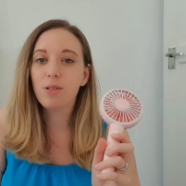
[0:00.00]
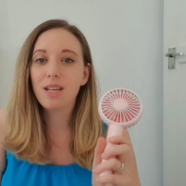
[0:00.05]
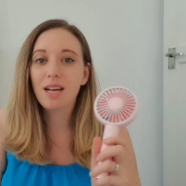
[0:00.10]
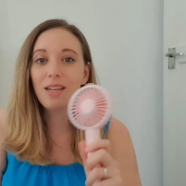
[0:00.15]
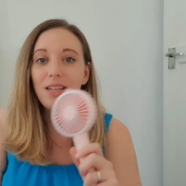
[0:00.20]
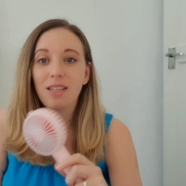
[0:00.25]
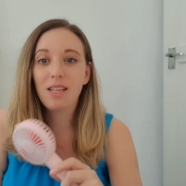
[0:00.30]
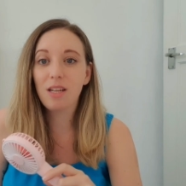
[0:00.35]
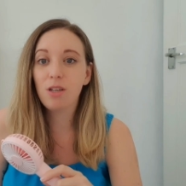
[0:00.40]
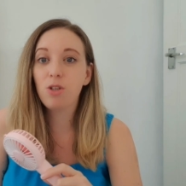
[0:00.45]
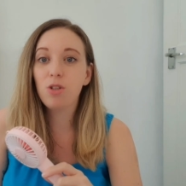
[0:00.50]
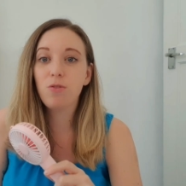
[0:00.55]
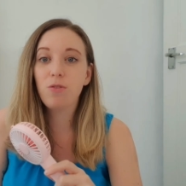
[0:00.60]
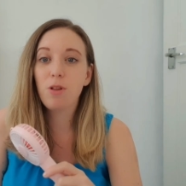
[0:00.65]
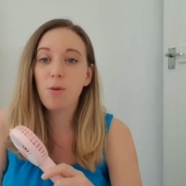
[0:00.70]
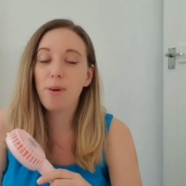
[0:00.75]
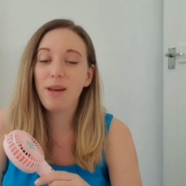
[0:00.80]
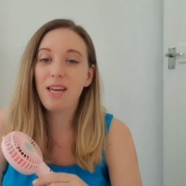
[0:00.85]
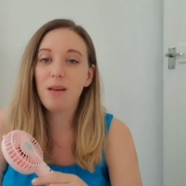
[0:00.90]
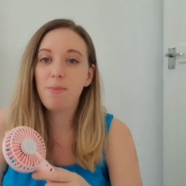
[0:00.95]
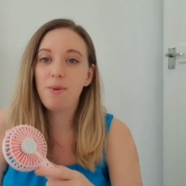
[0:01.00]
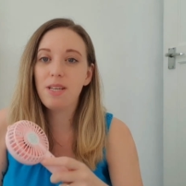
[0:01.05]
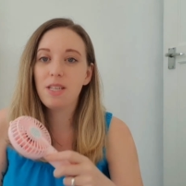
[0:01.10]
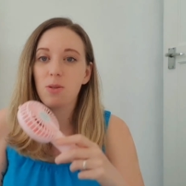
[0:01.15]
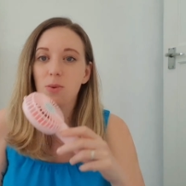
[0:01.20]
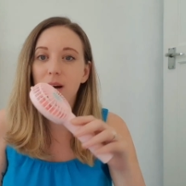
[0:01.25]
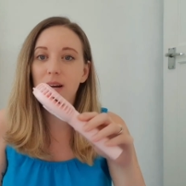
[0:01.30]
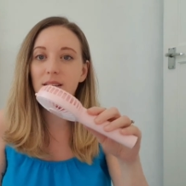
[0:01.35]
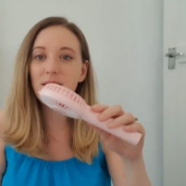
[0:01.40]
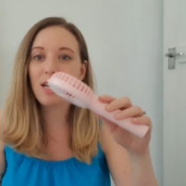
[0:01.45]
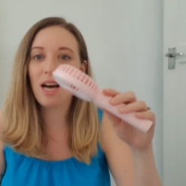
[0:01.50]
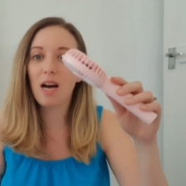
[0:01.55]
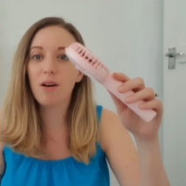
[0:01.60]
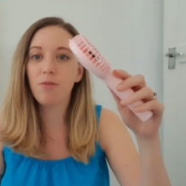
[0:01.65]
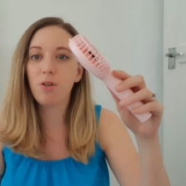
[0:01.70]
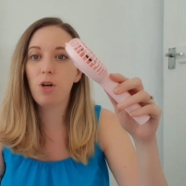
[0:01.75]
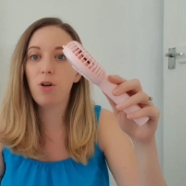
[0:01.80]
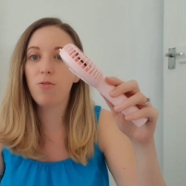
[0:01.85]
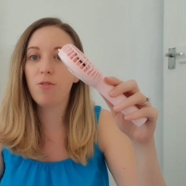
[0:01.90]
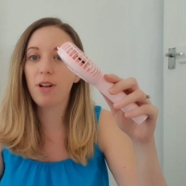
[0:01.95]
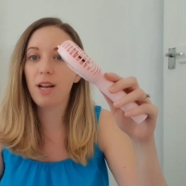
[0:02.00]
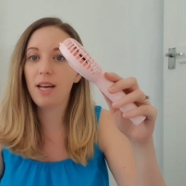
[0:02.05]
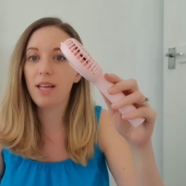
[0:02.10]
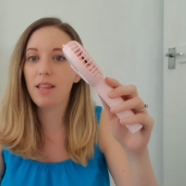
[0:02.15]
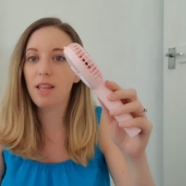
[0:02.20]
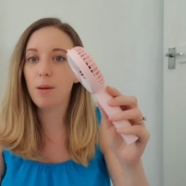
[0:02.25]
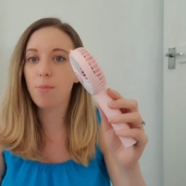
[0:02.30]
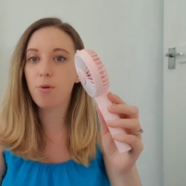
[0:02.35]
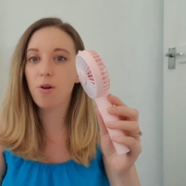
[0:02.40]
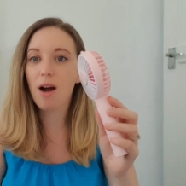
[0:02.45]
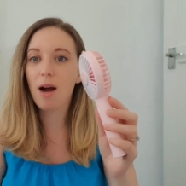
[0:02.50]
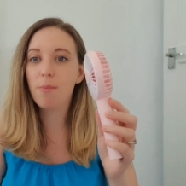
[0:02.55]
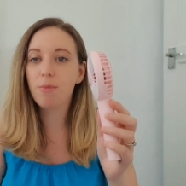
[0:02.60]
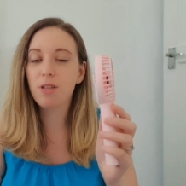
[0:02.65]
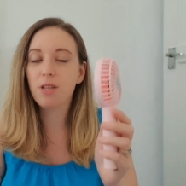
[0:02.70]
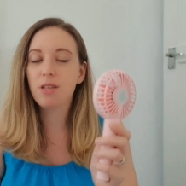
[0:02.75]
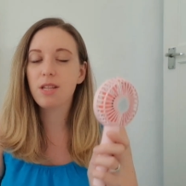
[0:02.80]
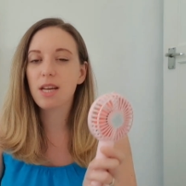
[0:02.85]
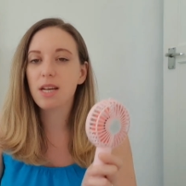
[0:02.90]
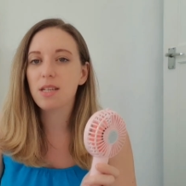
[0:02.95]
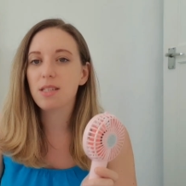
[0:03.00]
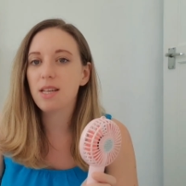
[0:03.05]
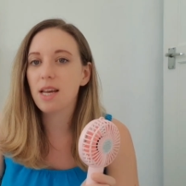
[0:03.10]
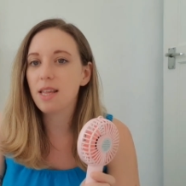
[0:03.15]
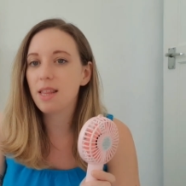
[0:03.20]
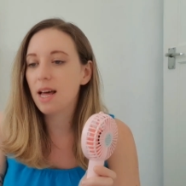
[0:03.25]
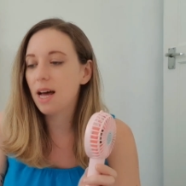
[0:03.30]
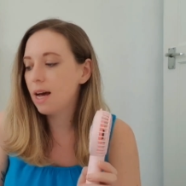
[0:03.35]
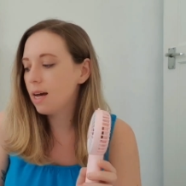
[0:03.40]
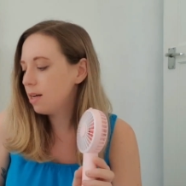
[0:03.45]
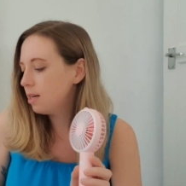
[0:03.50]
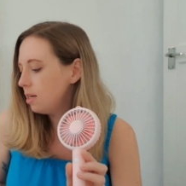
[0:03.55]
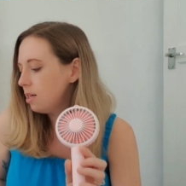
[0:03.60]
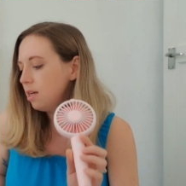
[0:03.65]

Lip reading: and they're good for the baby as well to have over like their pram and things like that.